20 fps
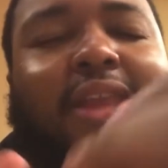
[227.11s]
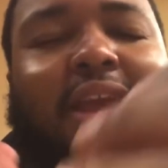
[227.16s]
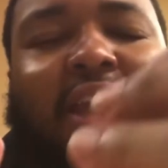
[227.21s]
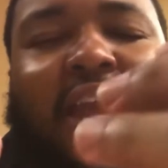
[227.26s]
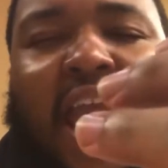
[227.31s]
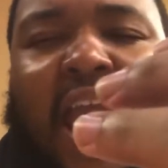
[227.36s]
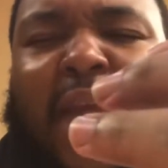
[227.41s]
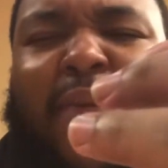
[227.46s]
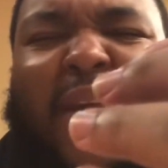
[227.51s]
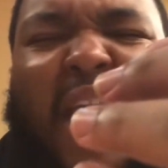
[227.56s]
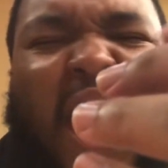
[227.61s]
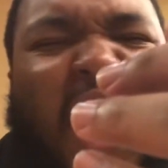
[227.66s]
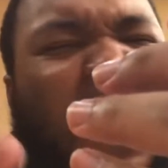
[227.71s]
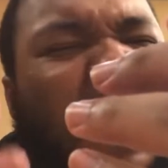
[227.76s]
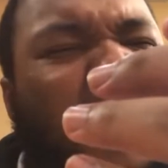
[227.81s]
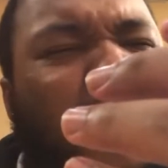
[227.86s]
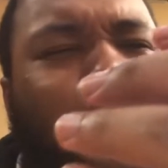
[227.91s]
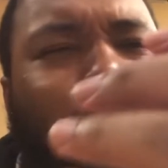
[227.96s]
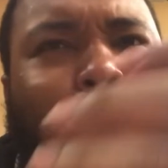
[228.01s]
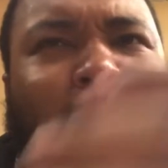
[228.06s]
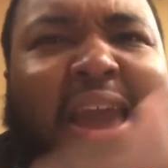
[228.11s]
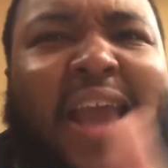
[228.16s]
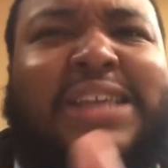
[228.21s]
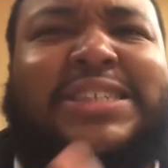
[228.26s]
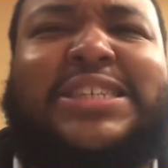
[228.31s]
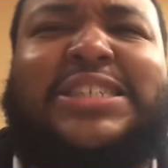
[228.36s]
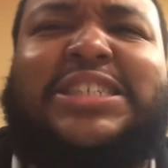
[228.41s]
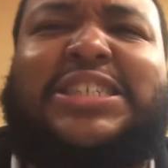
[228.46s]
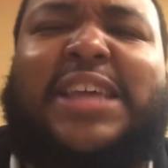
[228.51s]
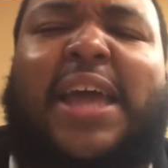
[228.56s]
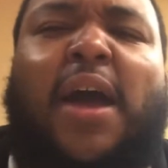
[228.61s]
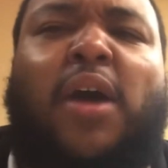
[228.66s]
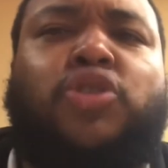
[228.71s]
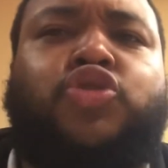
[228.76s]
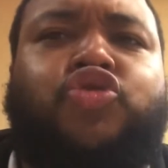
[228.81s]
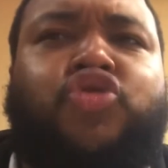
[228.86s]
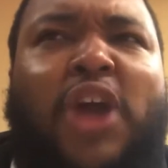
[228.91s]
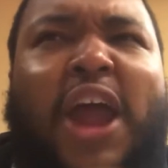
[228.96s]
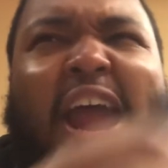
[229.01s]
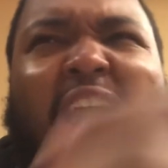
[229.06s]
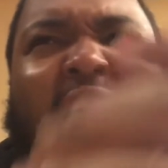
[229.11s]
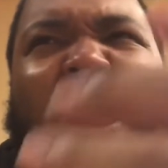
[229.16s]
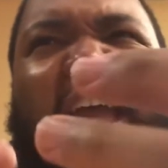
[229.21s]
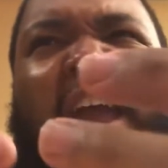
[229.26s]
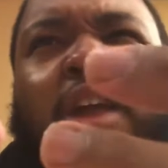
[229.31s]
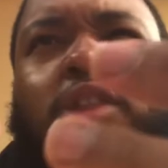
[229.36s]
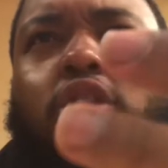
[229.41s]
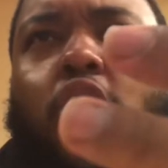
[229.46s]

The game had an amazing soundtrack.